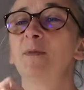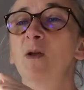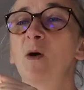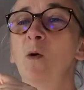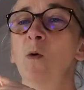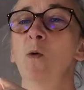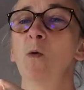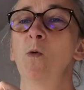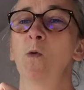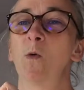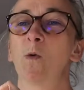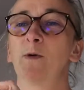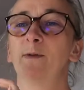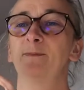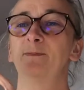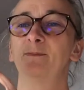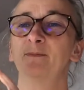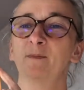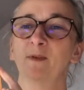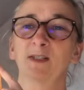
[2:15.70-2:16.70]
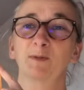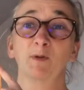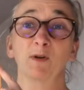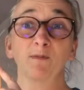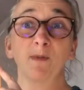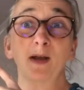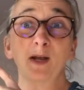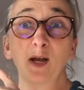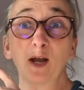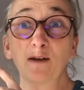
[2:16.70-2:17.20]
Oh, it's one of
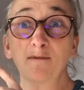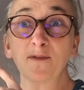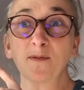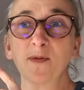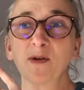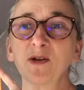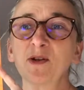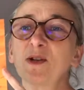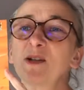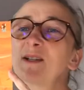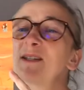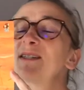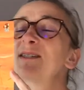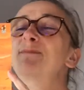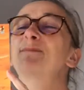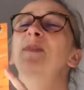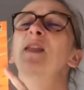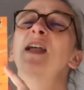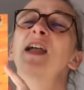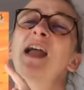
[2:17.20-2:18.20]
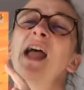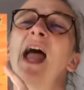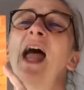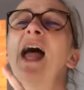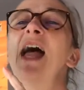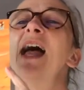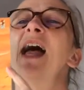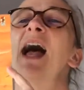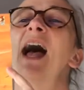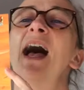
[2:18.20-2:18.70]
my colourful books.
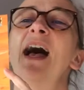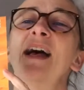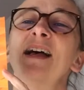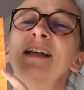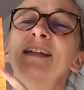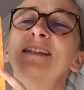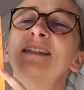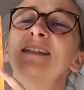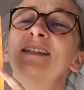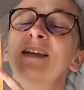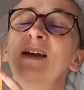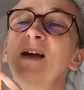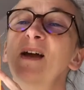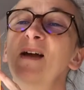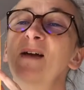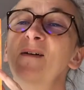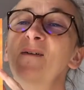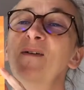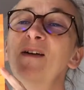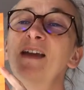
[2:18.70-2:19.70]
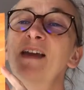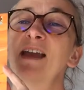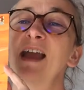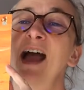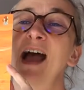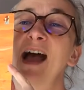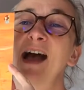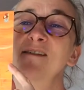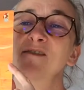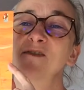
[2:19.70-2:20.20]
And so we
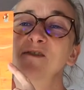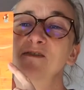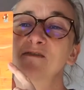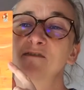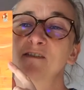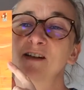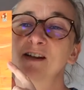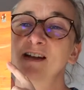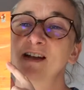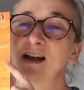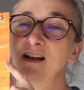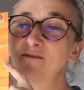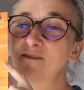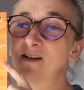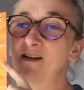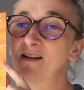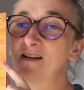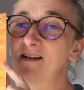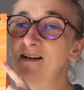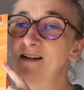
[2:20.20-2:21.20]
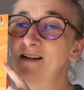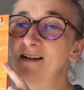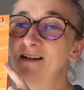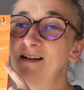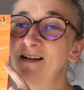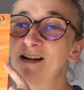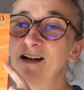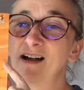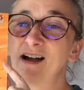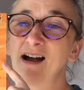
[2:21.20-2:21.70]
have on the front cover
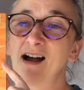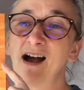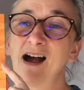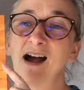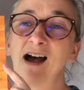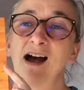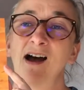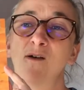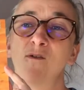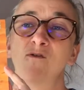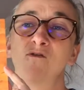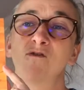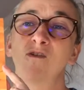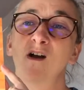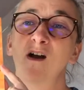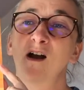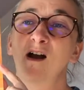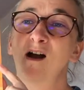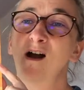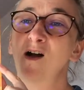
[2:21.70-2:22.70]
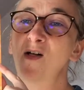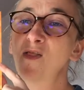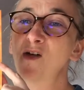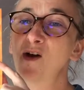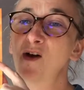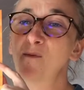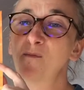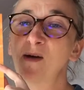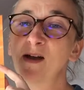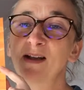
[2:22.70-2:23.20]
a
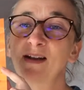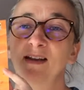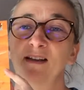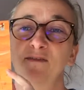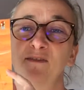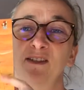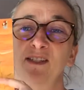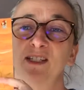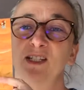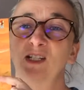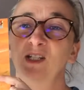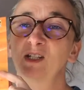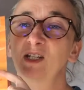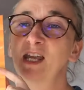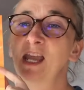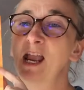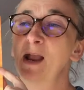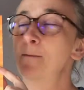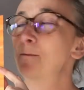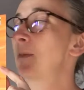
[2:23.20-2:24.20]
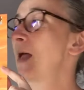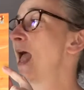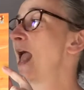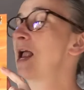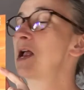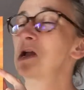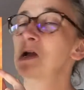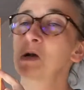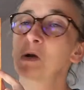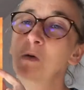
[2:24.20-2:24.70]
rather magnificent looking
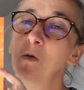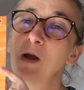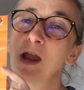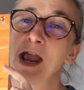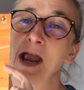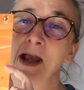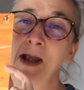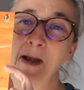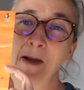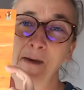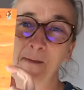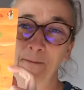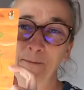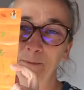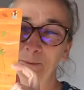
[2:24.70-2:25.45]
penguin.